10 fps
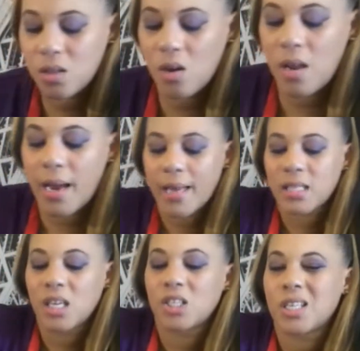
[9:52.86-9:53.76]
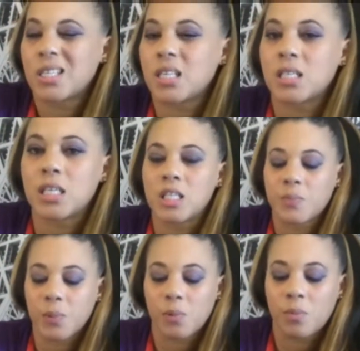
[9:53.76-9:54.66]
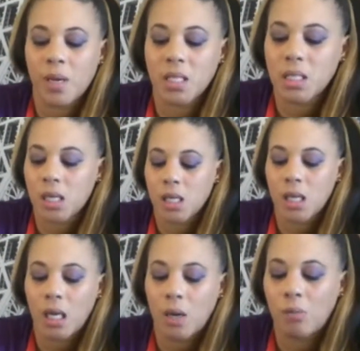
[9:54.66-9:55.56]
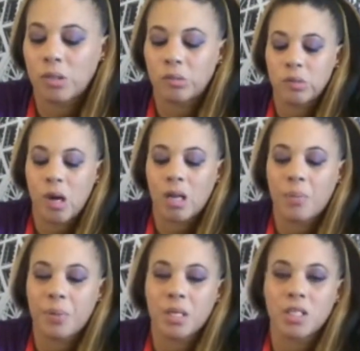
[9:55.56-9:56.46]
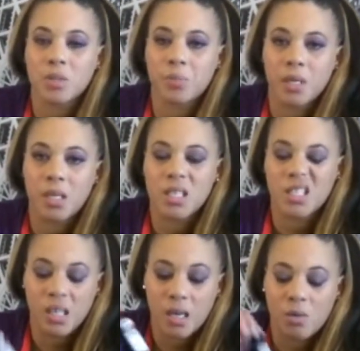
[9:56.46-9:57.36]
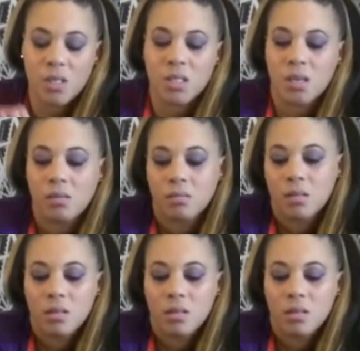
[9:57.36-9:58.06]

So like I said, just a teaspoon, basically what you would call a pinch, but it's liquid, so